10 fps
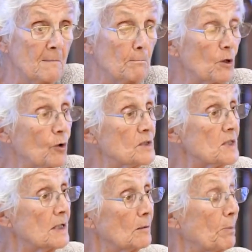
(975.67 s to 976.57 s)
because
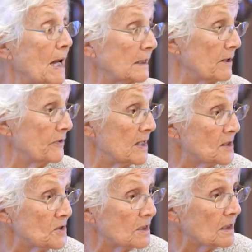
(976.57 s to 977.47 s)
in a
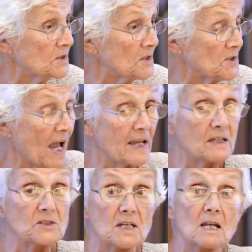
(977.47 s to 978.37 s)
polytheistic
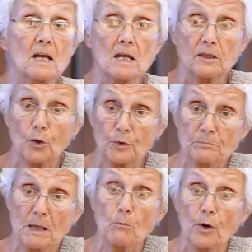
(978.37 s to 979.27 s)
society, there would
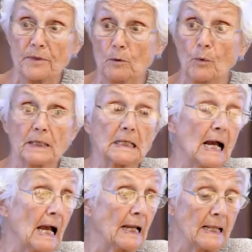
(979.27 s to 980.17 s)
be more than one
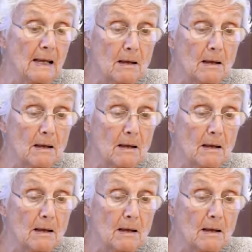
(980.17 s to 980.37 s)
god.